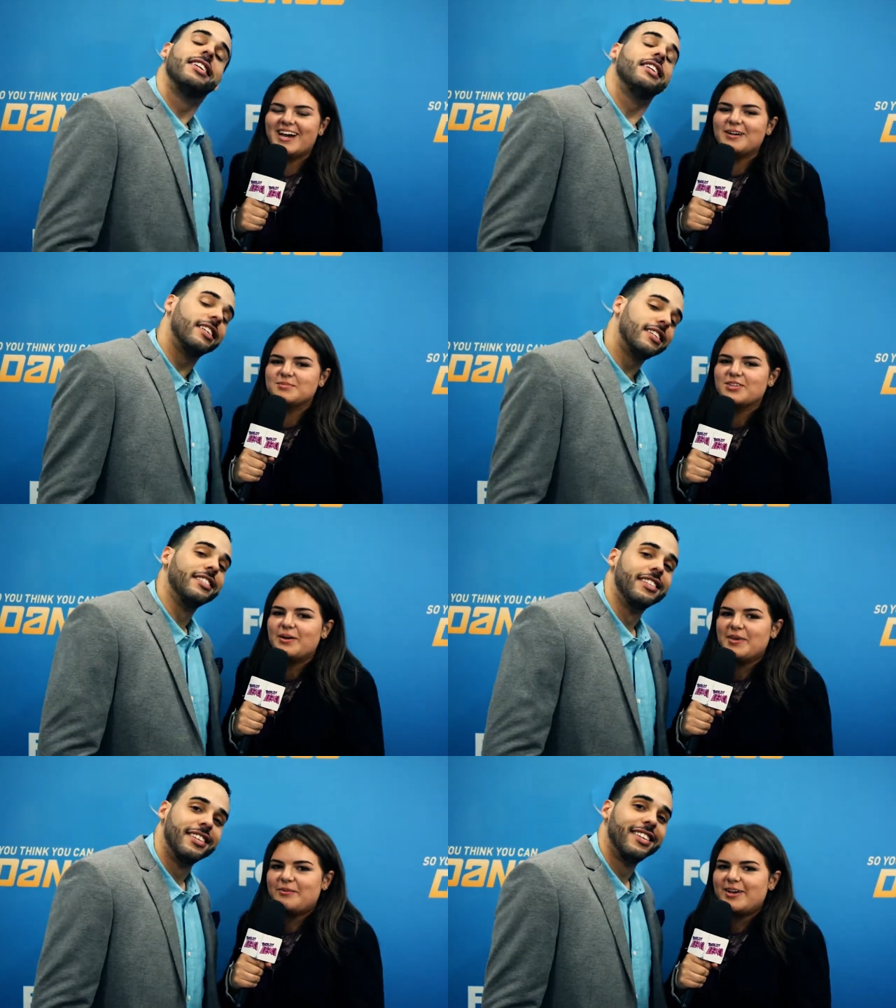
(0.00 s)
Speaker 1: Um, so
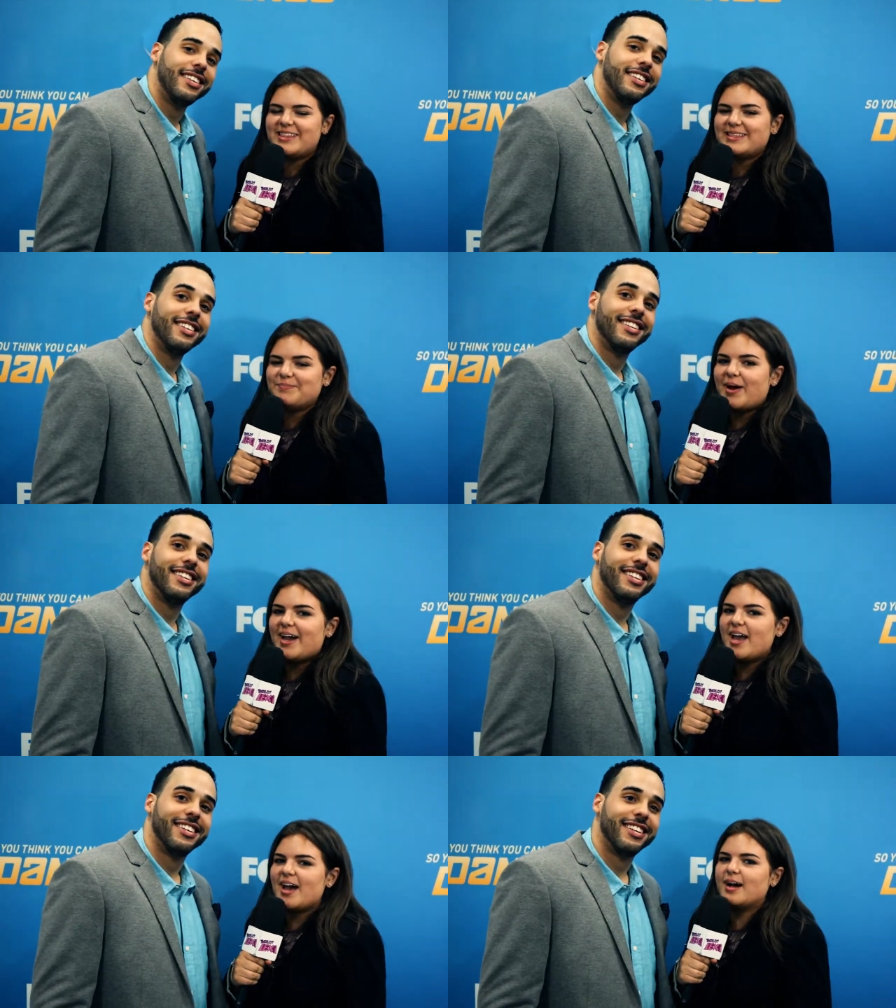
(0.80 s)
I'm here with
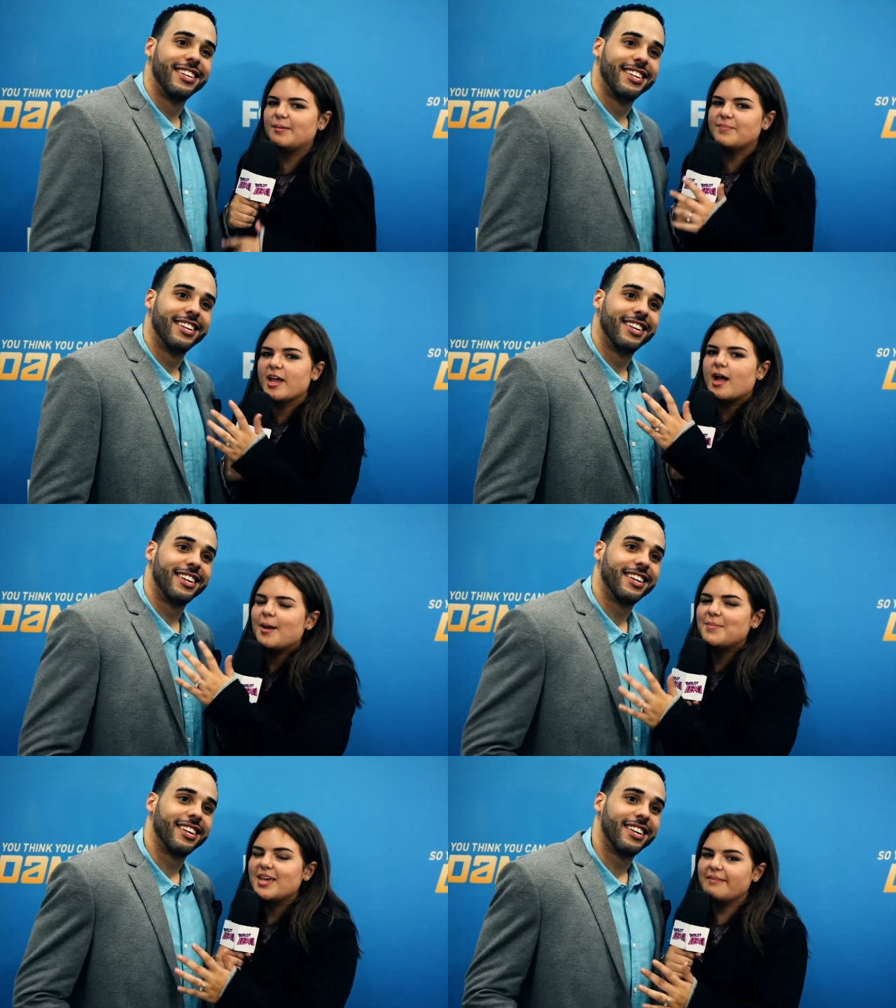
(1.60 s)
my uh, big,
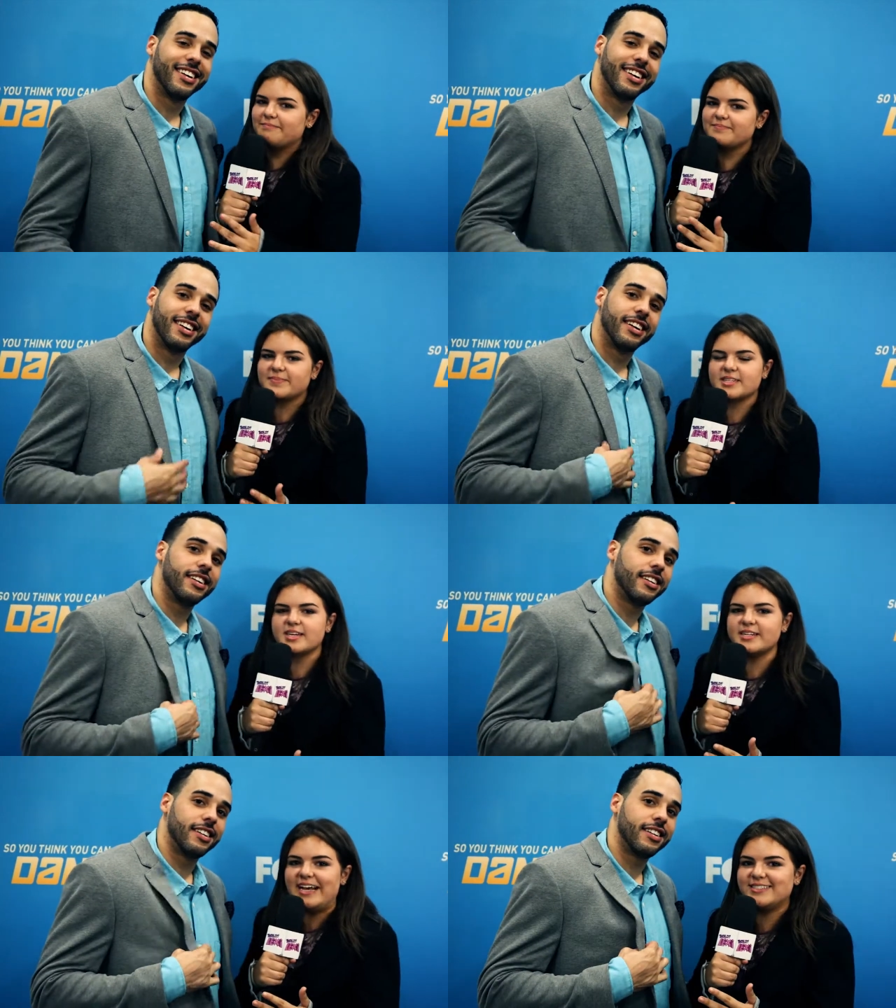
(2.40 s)
I mean,
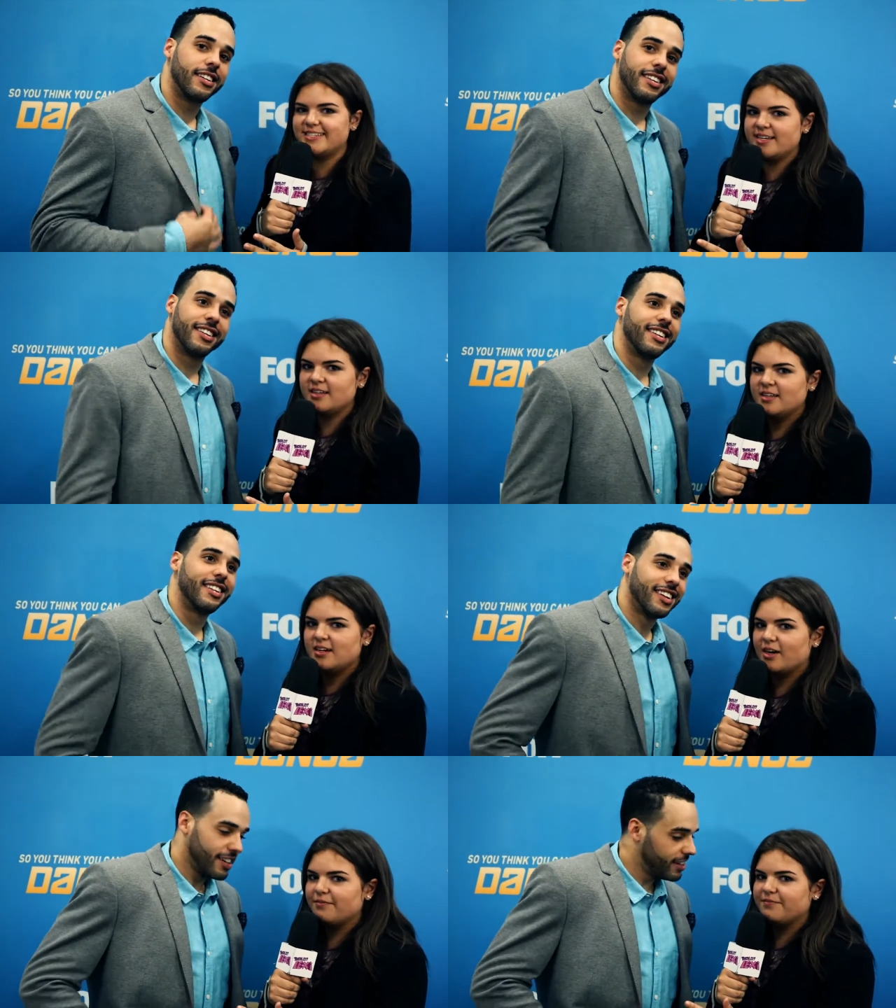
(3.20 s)
contestant or